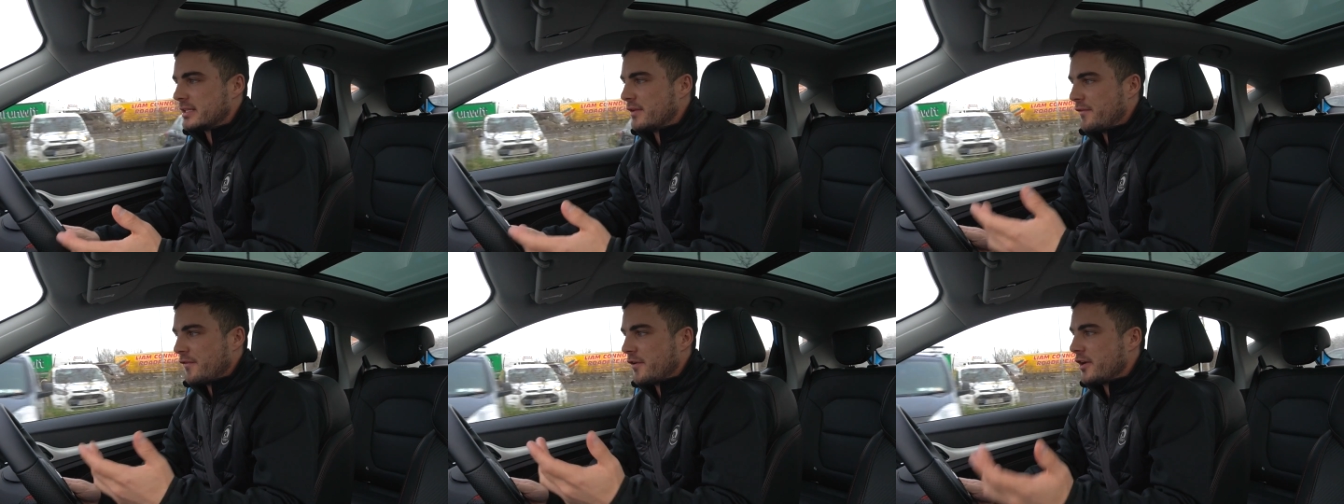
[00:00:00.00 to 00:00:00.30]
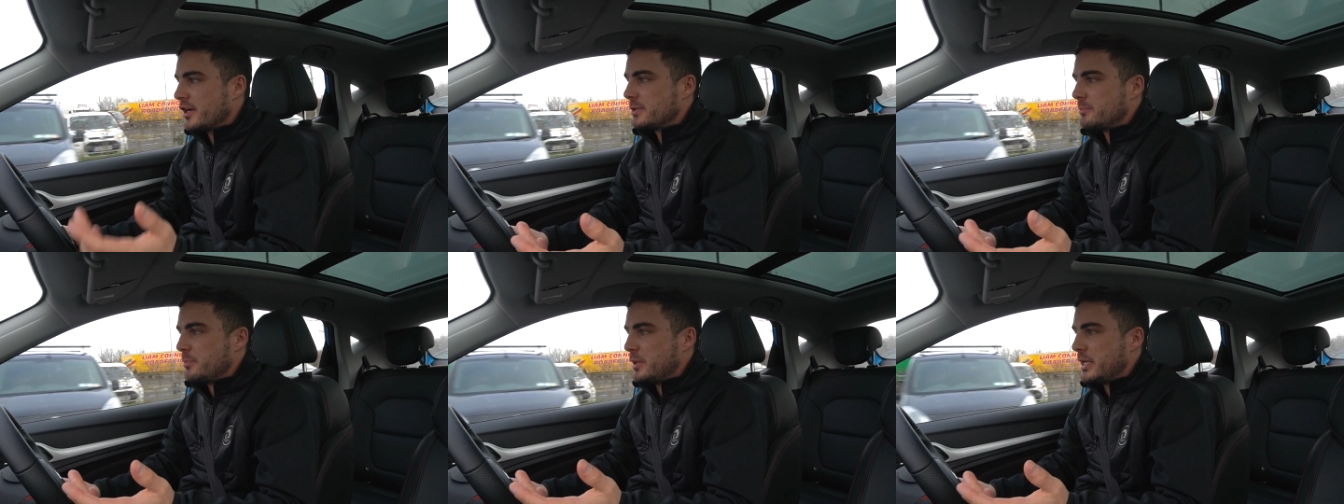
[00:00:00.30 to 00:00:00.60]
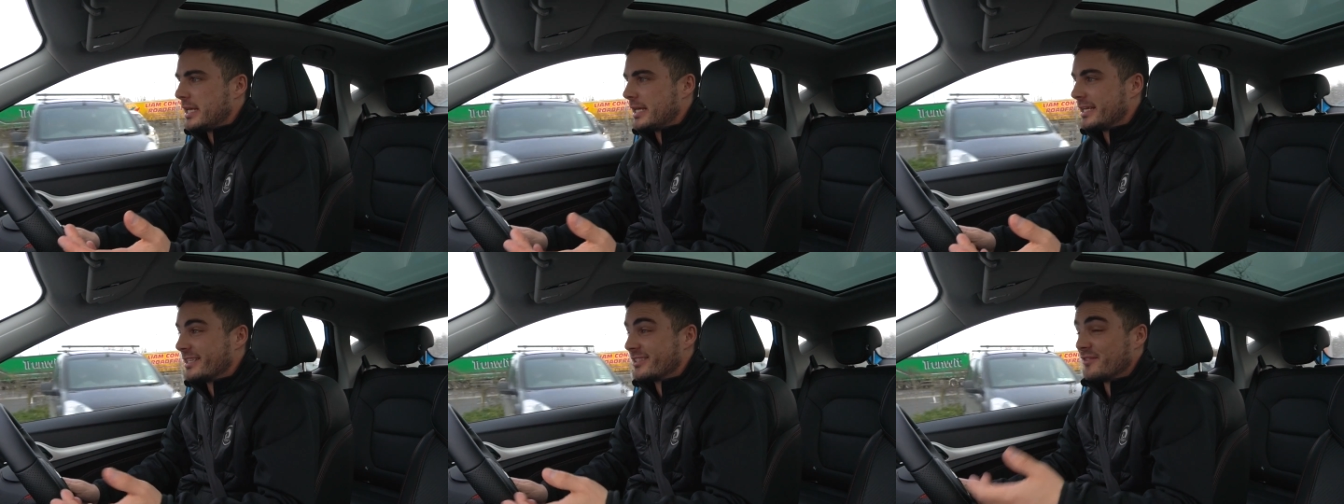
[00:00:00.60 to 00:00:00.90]
The first
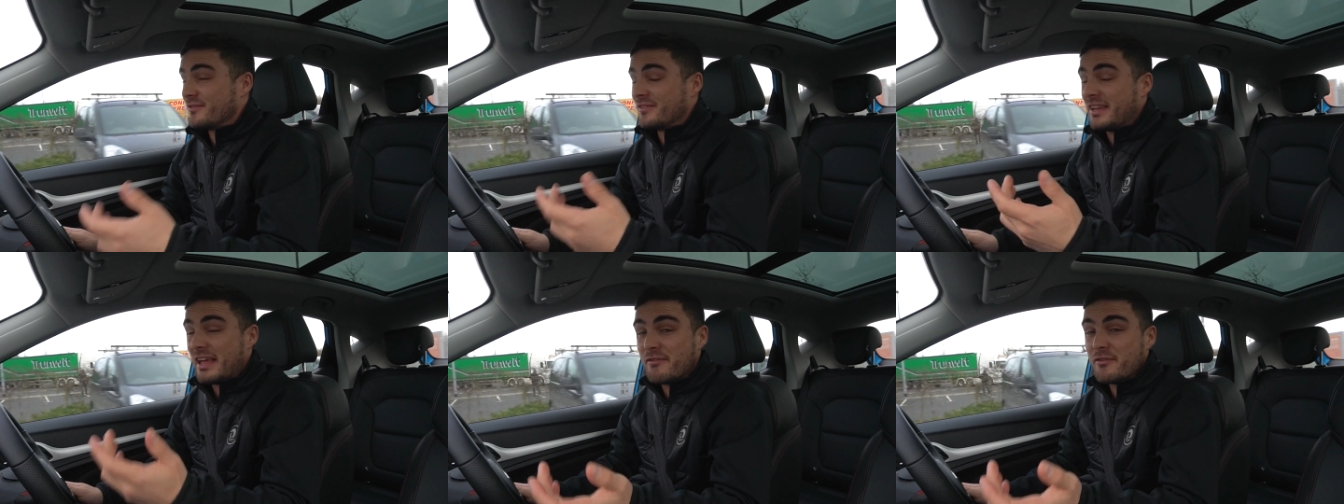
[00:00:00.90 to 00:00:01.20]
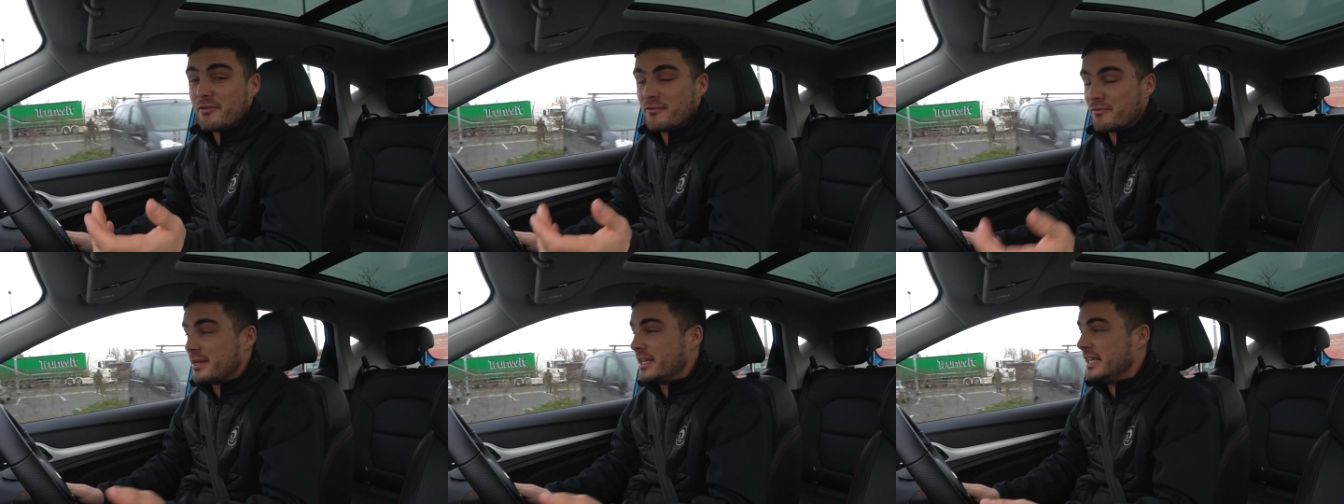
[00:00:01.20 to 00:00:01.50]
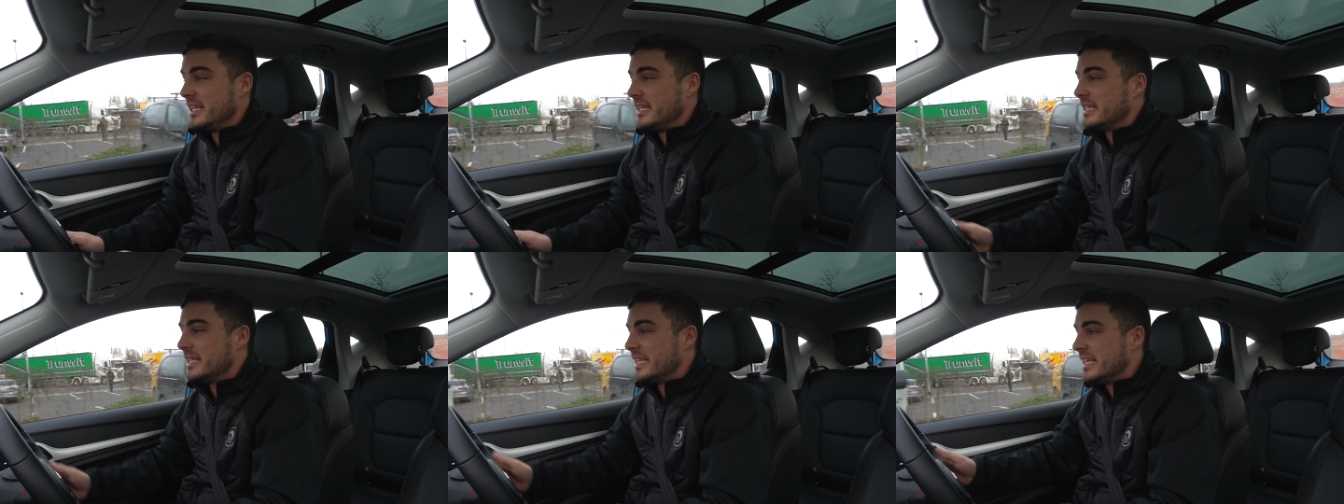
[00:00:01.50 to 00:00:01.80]
being is I've never
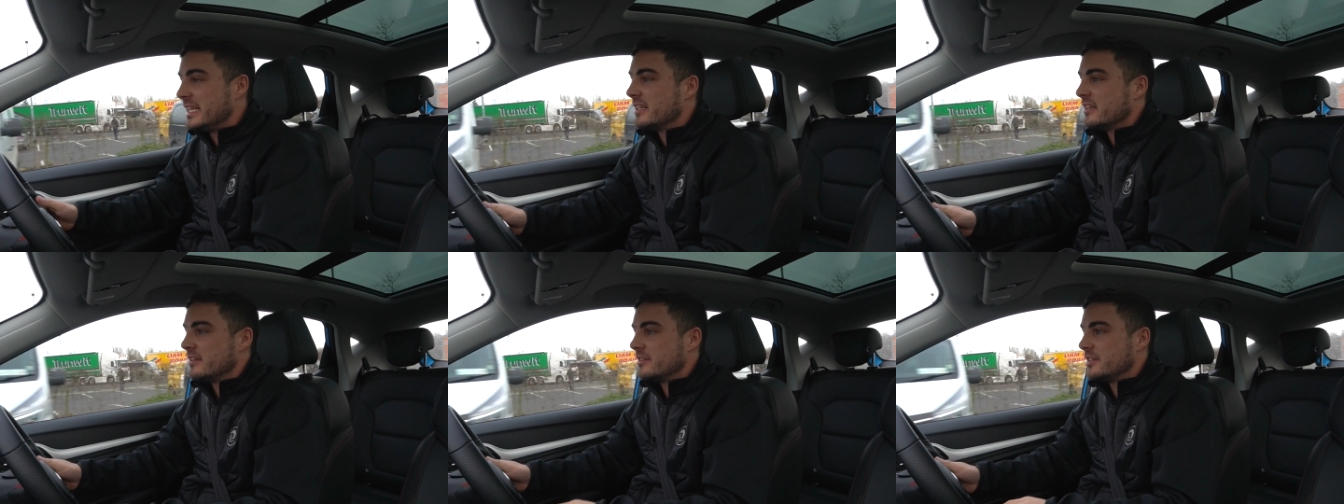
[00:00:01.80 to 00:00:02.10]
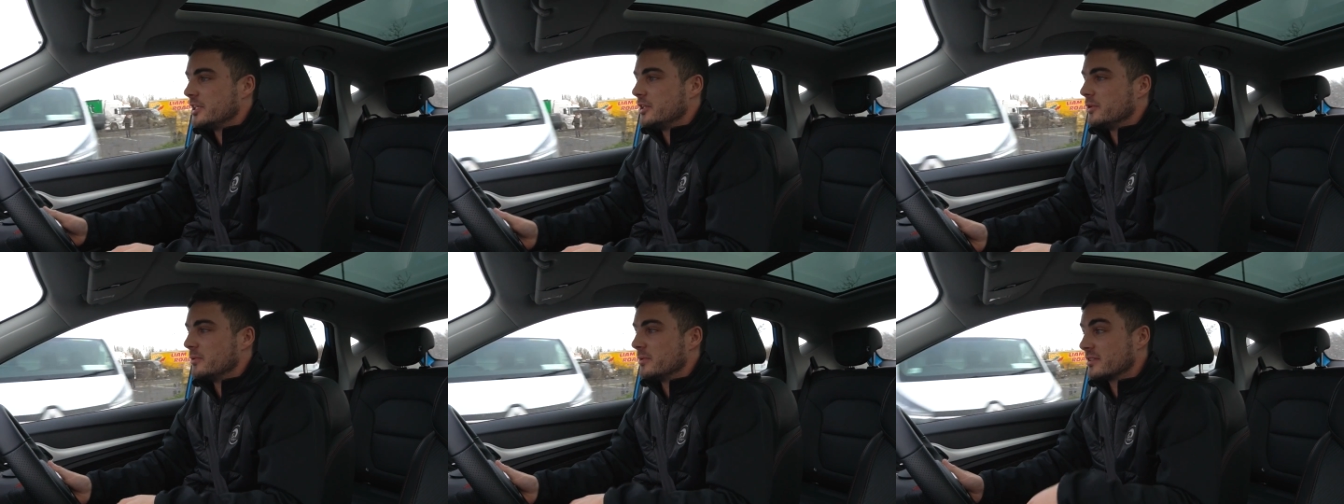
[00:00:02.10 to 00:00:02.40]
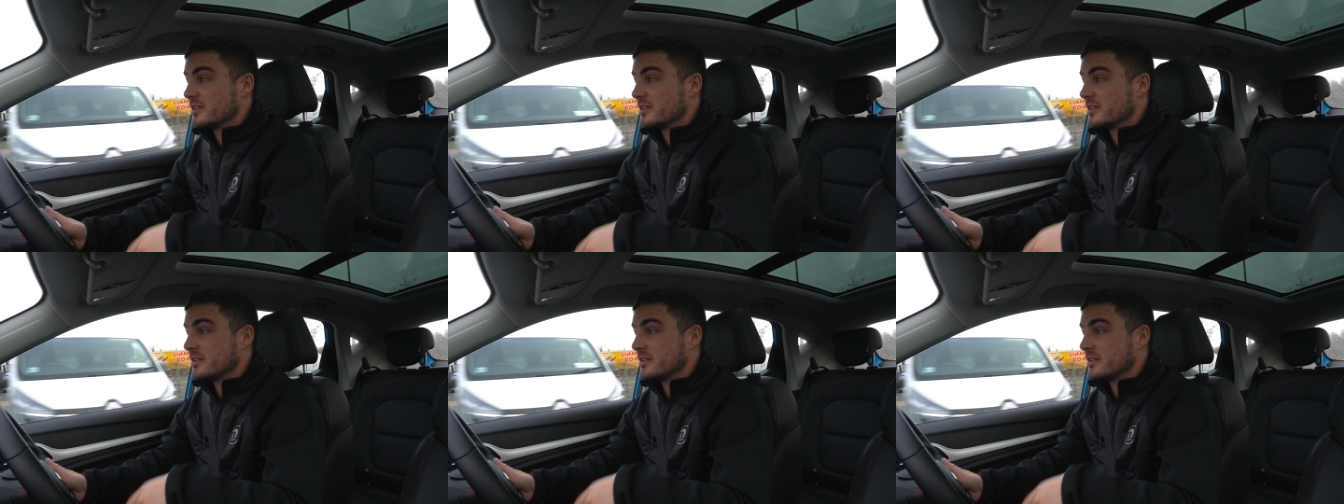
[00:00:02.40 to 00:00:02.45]
really needed to.